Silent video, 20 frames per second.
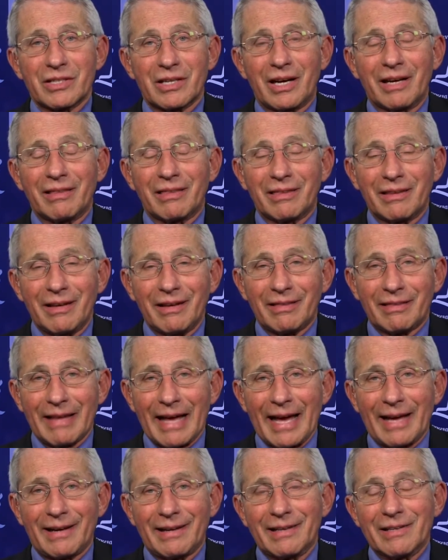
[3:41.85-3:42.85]
I think
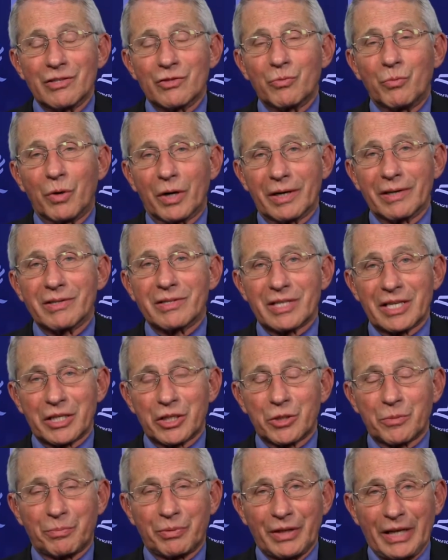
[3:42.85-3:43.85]
that is what is
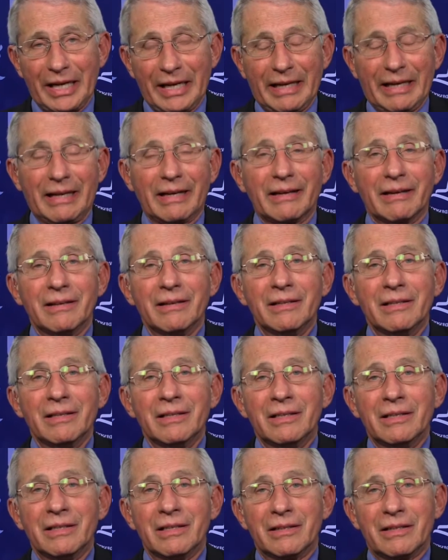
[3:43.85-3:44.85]
explaining
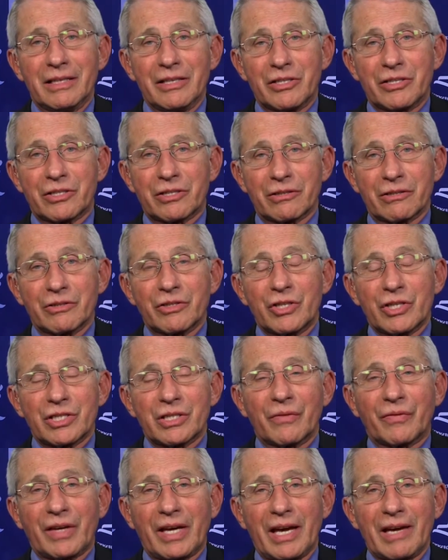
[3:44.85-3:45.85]
these surges
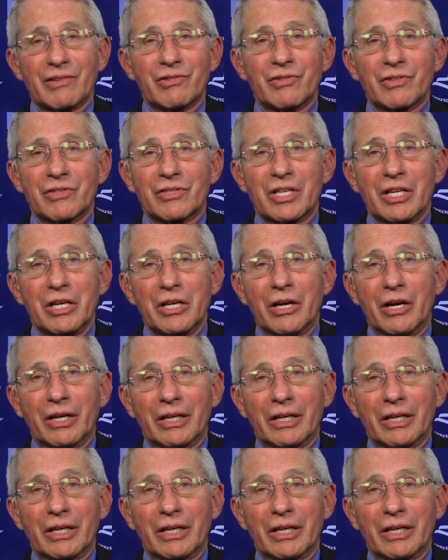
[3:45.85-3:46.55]
of cases in young